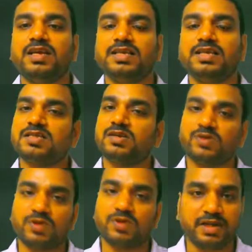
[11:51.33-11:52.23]
T is the
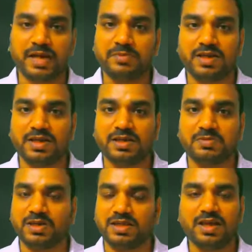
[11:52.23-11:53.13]
total time
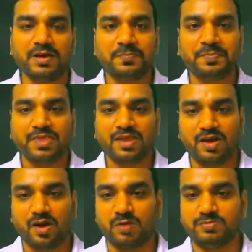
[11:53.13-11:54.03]
taken by the
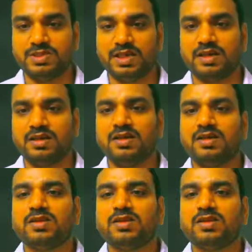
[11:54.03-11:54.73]
object.